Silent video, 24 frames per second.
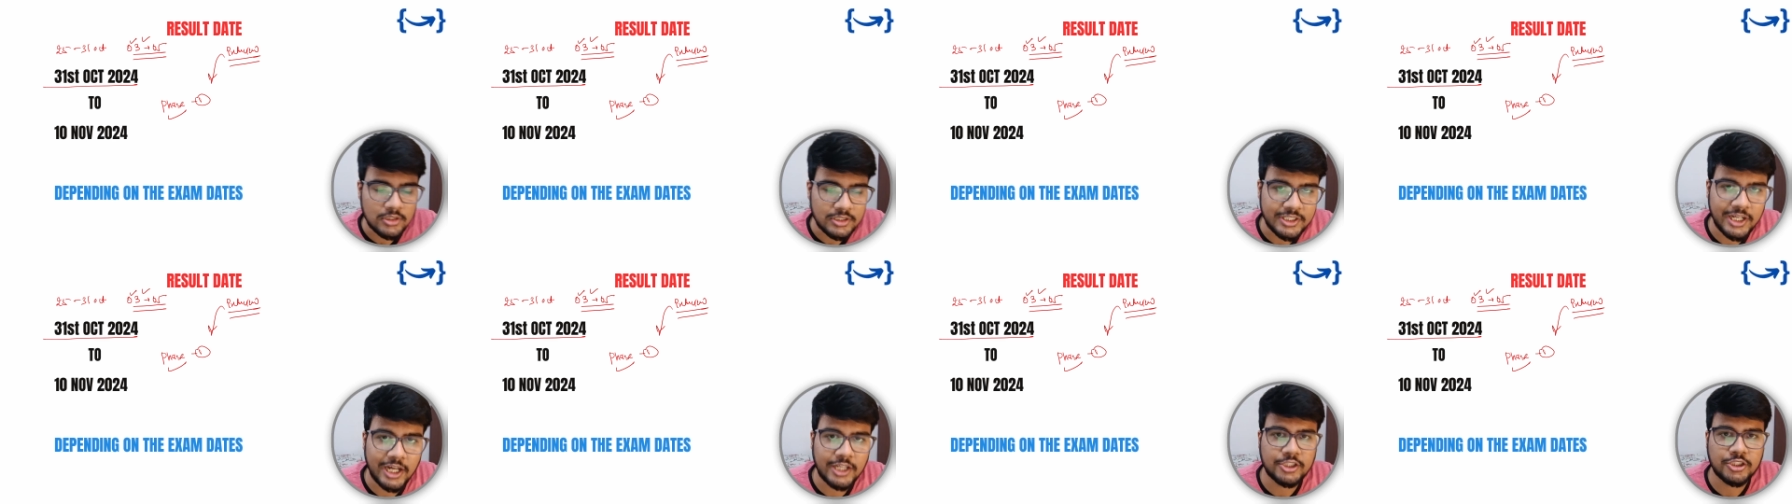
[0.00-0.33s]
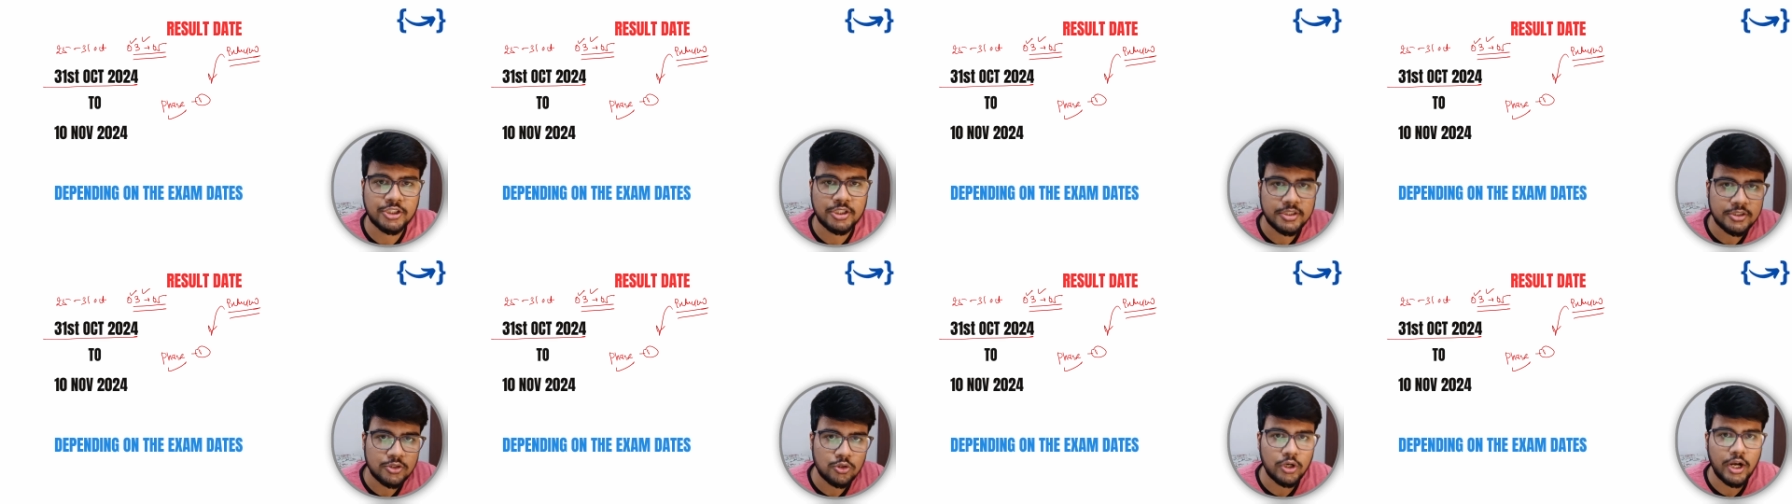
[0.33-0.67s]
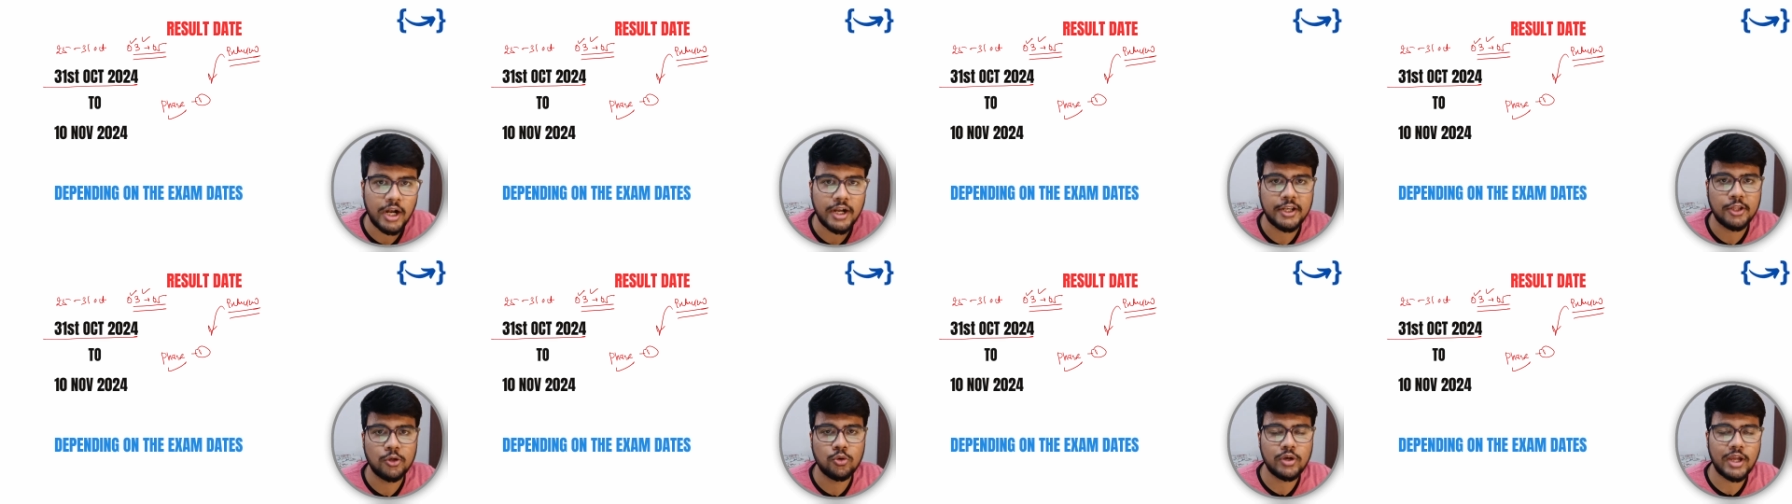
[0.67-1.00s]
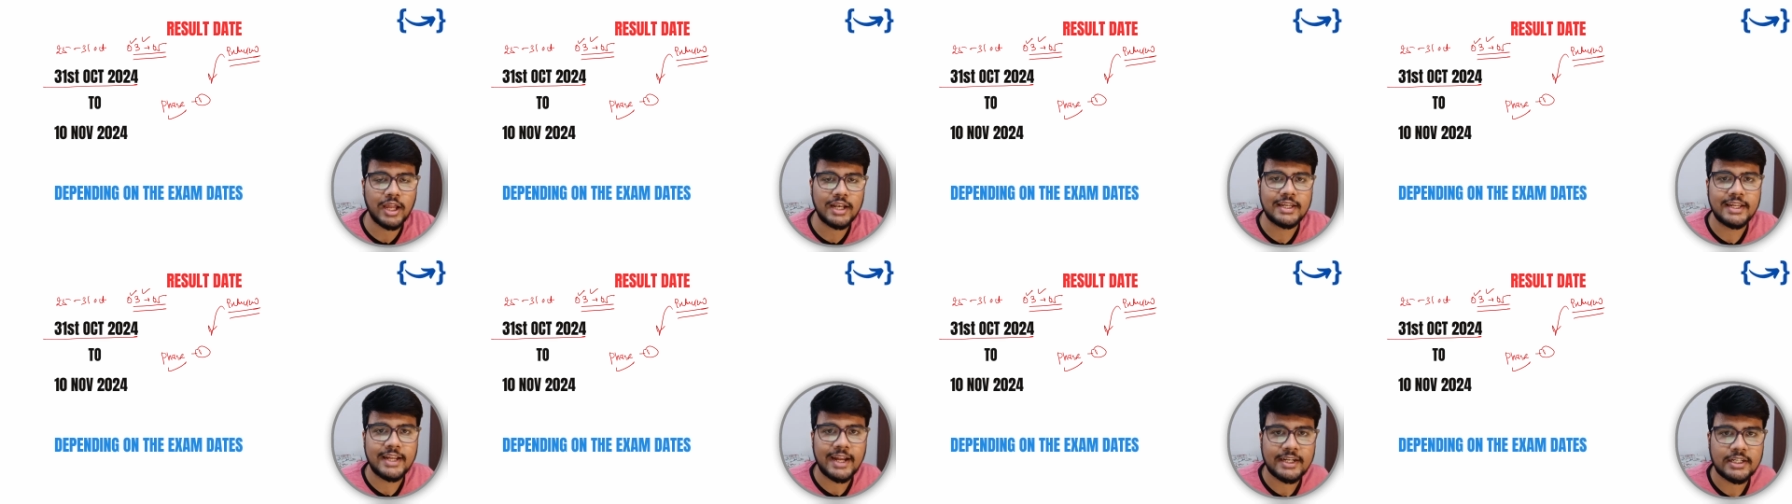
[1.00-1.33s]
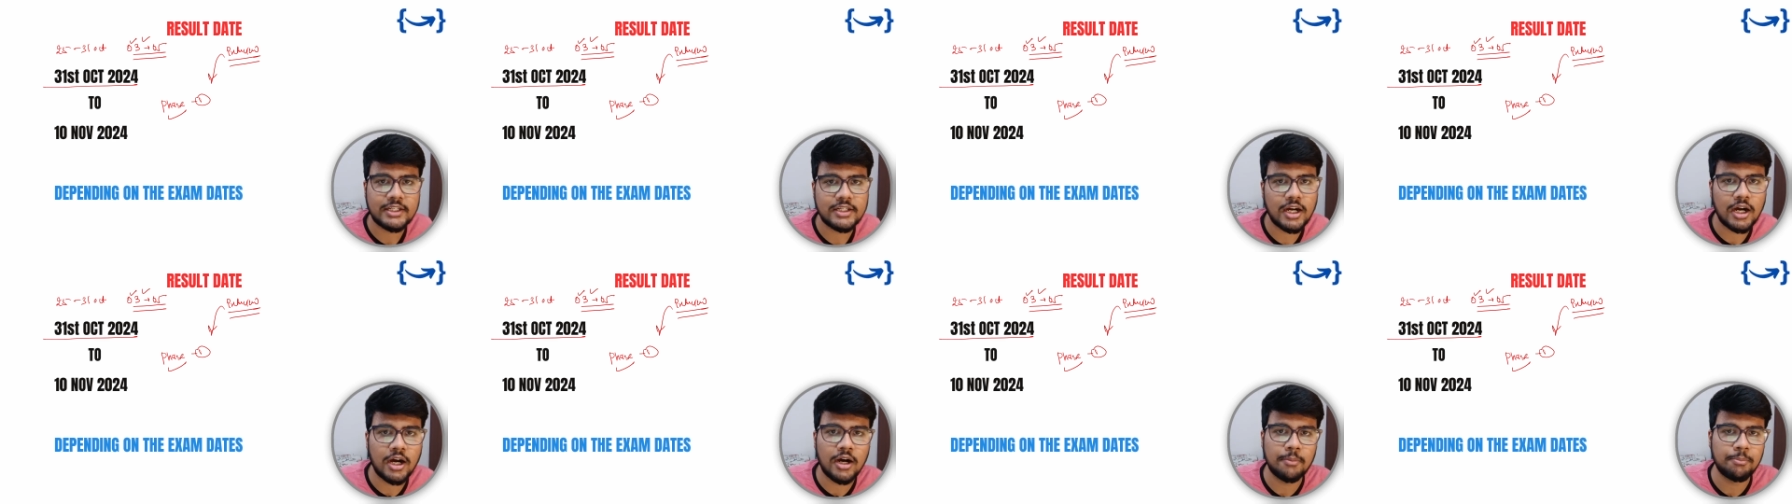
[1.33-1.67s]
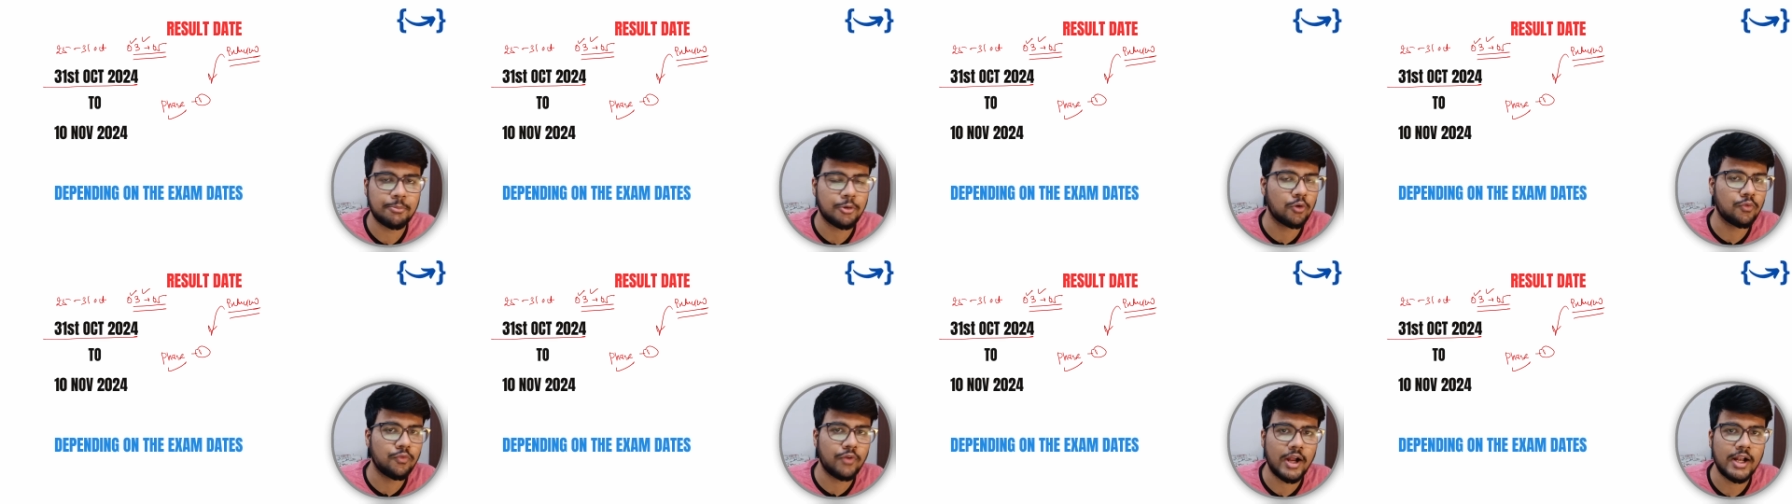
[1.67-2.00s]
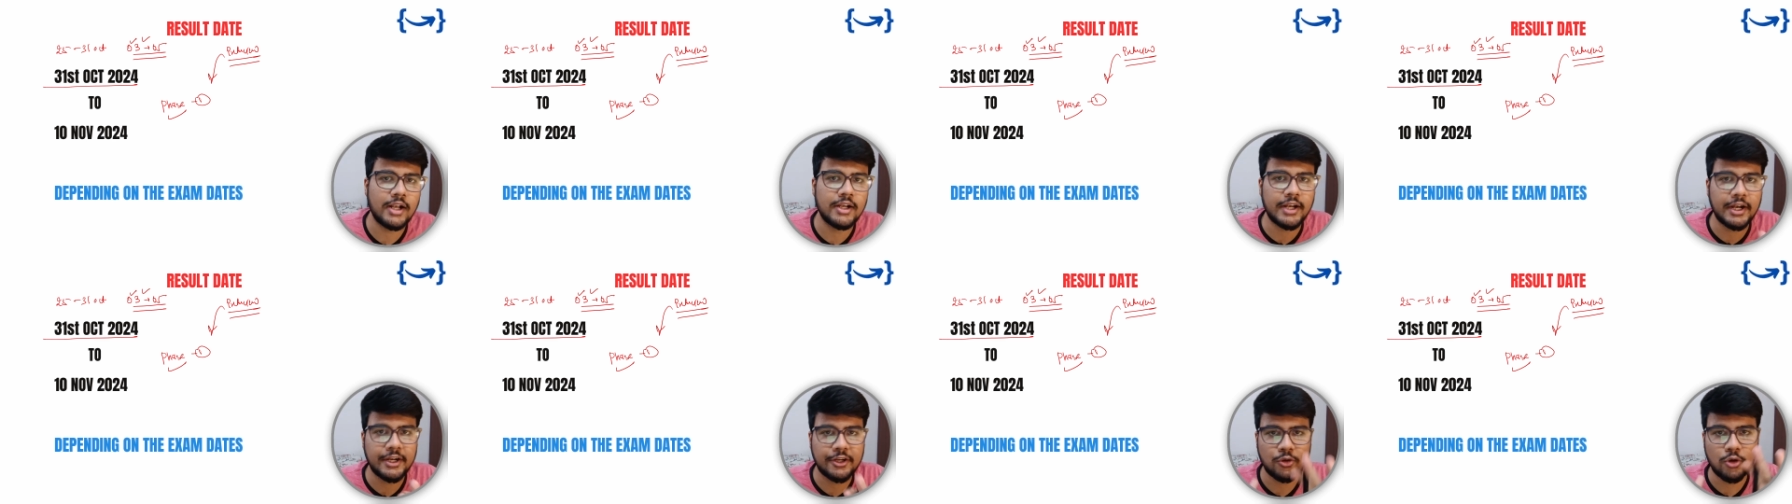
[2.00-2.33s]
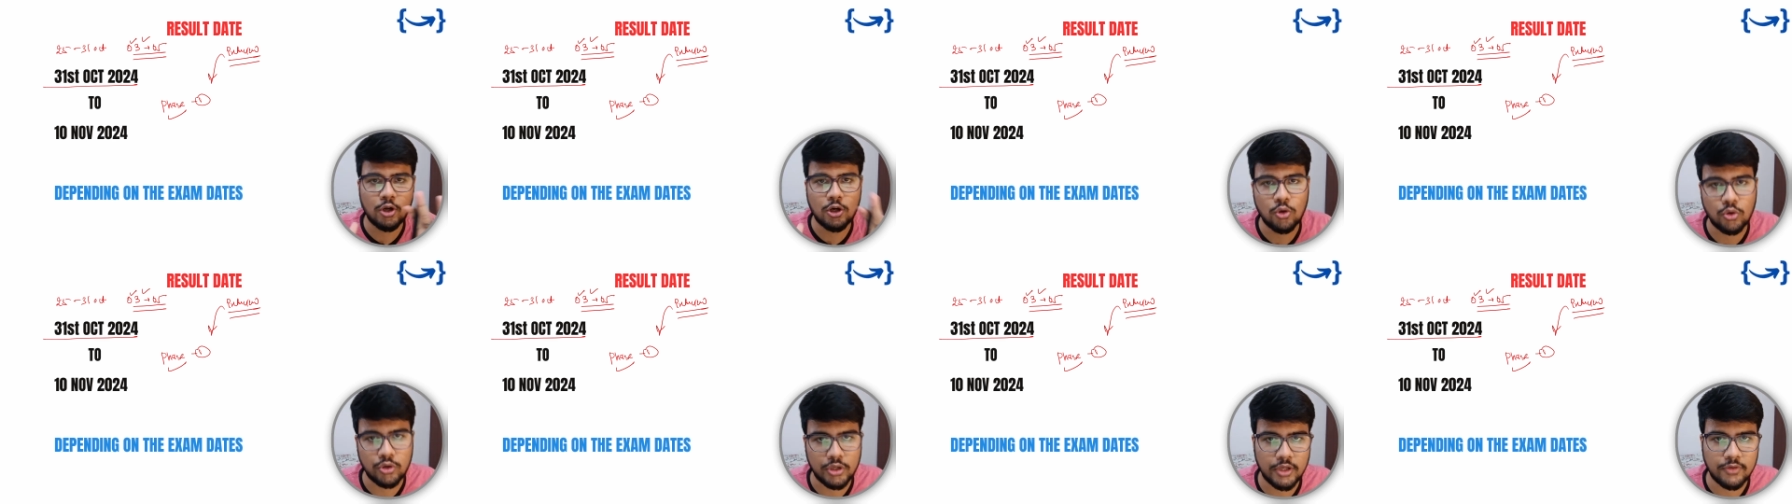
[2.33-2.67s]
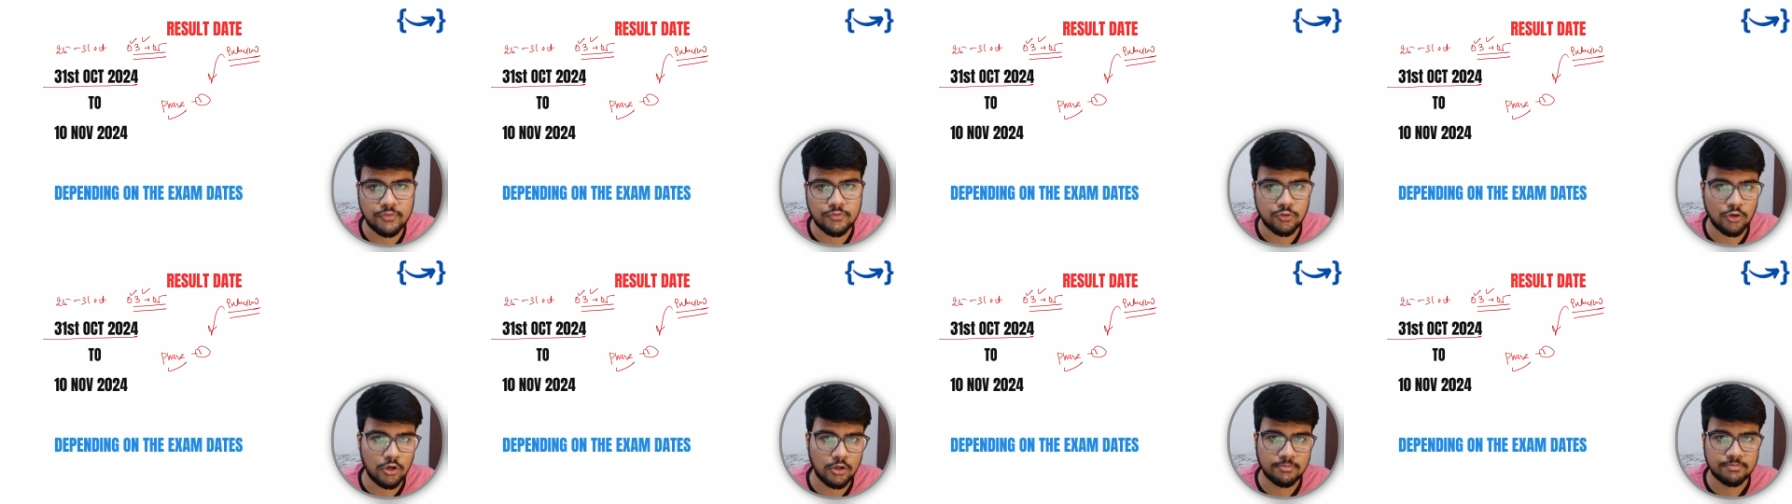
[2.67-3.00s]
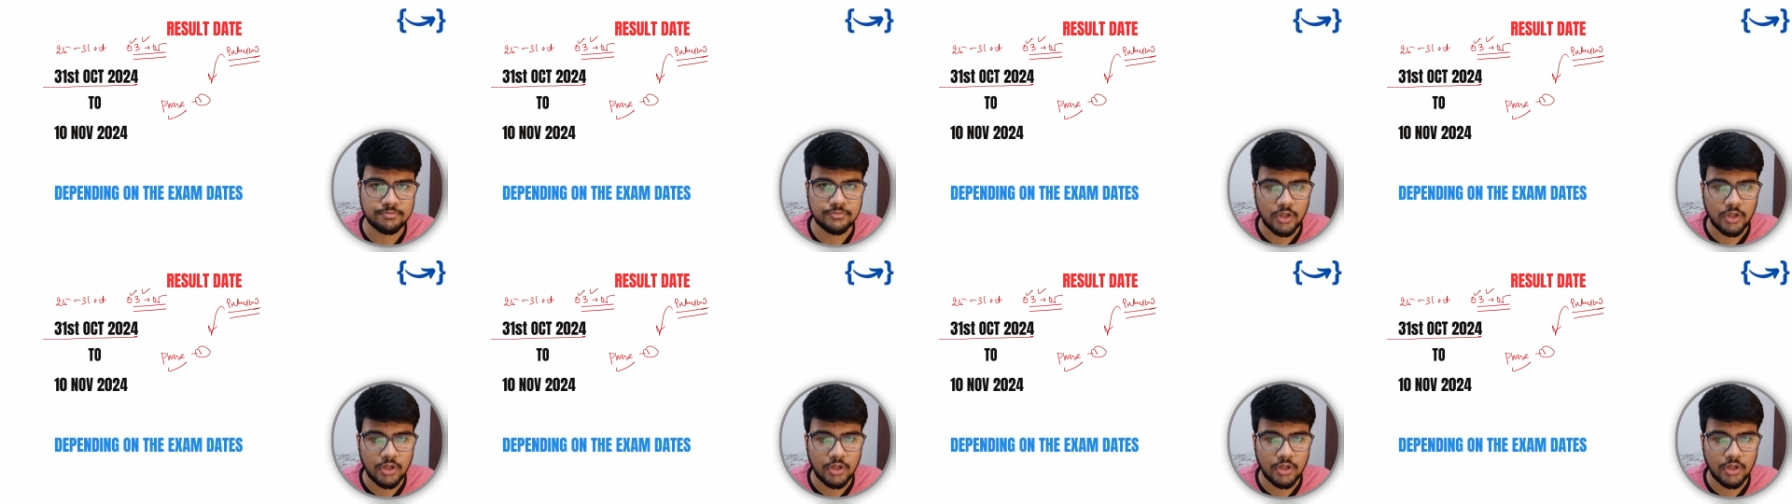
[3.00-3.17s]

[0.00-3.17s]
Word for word: touch so that you can get a profile that you are looking for.